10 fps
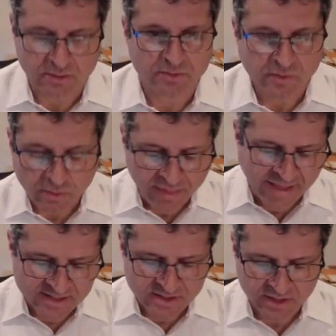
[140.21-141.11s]
So
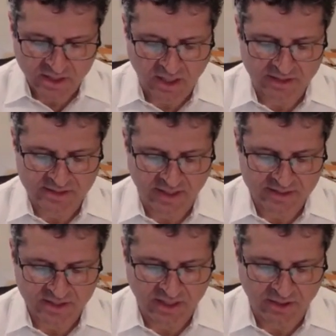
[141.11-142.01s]
that's the
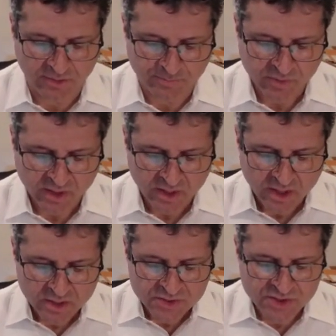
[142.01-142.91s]
context here.
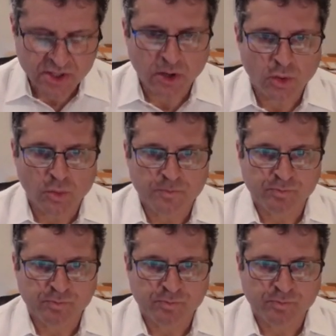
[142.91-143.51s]
So